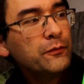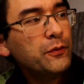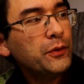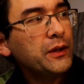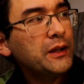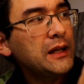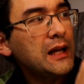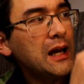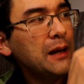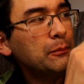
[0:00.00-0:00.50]
For
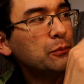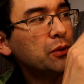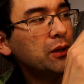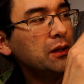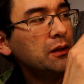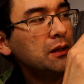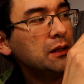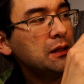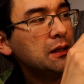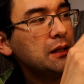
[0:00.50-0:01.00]
the
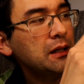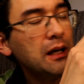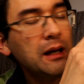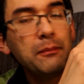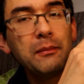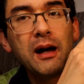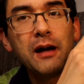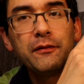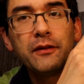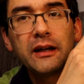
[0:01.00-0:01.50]
camera,
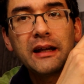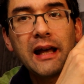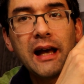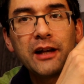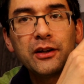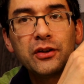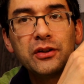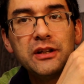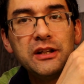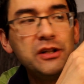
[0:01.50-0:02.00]
I have a
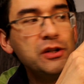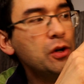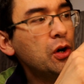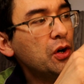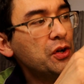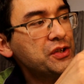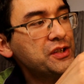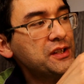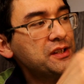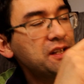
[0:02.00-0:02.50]
Canon
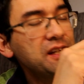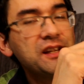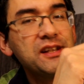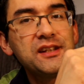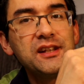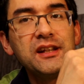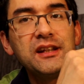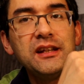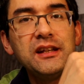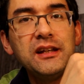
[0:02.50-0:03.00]
EOS
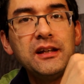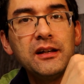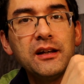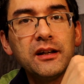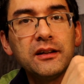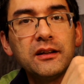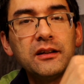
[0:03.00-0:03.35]
60D,